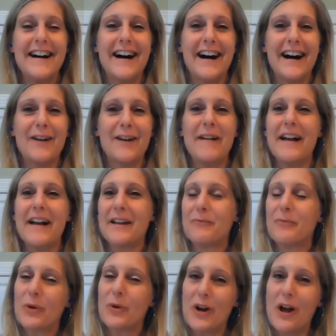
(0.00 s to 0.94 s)

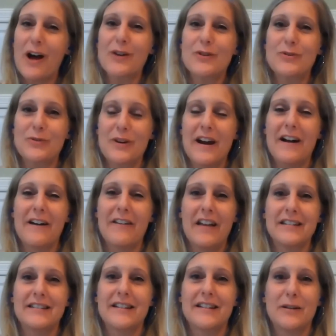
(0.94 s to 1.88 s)
and we're not sure how
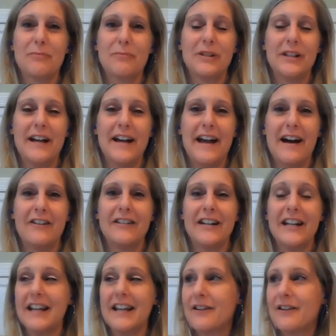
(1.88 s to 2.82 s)
that's going to play out
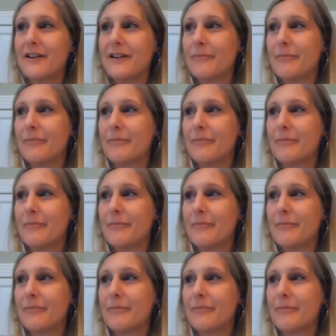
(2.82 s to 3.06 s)
either,